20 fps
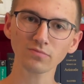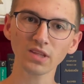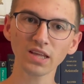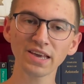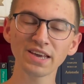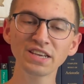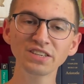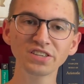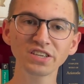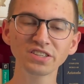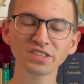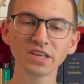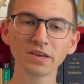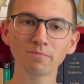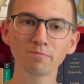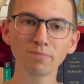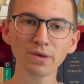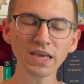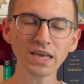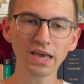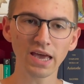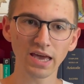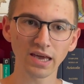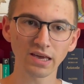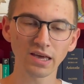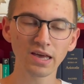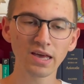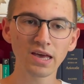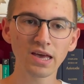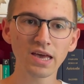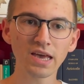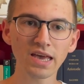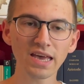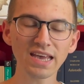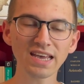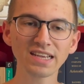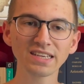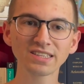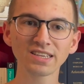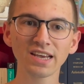He says that being
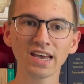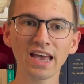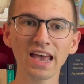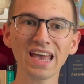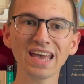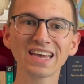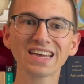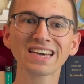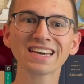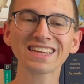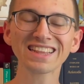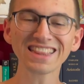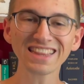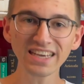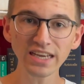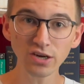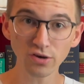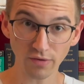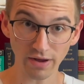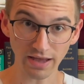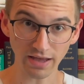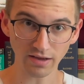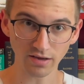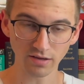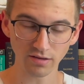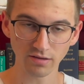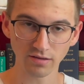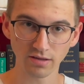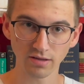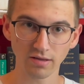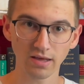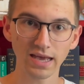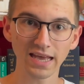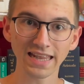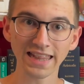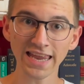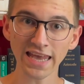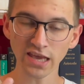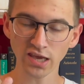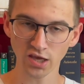is a clearing, a
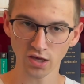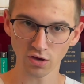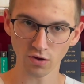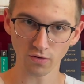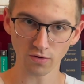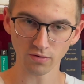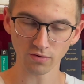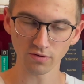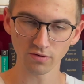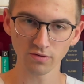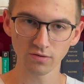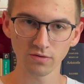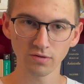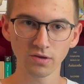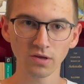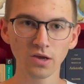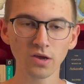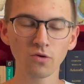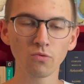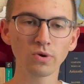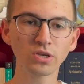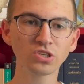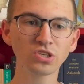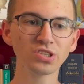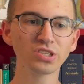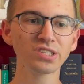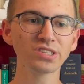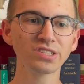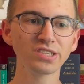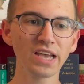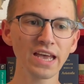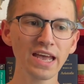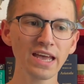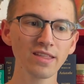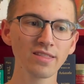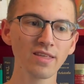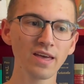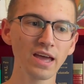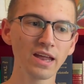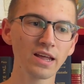Lichtung, which is to say
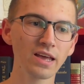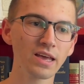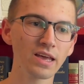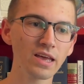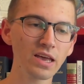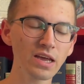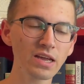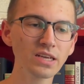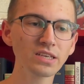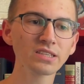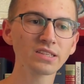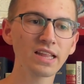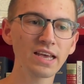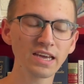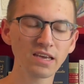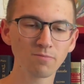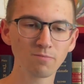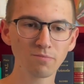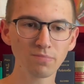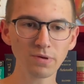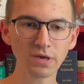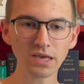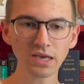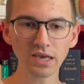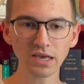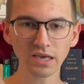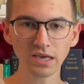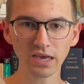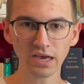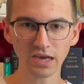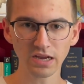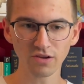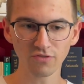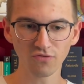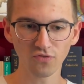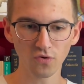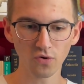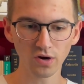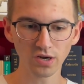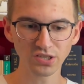that it is like being in a
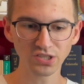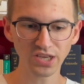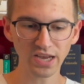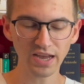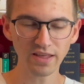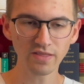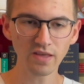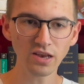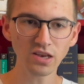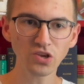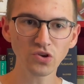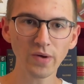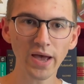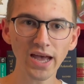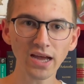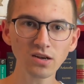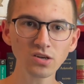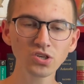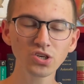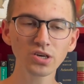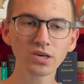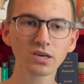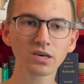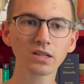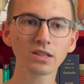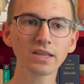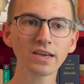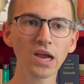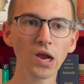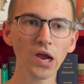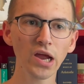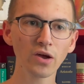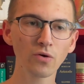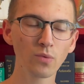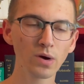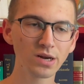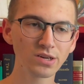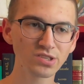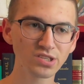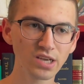forest and then you enter a clearing
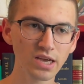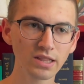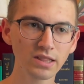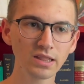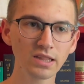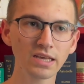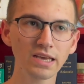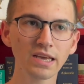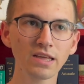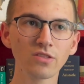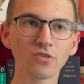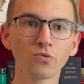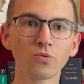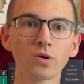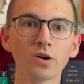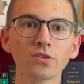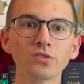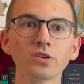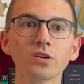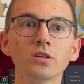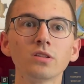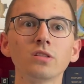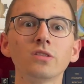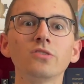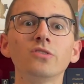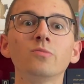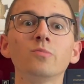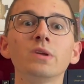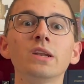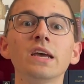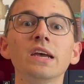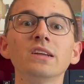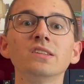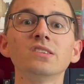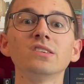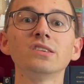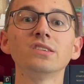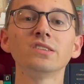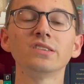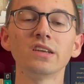where suddenly the world illuminates
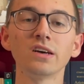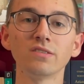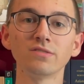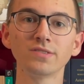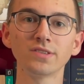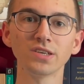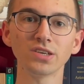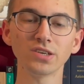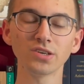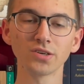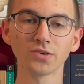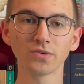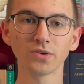itself to you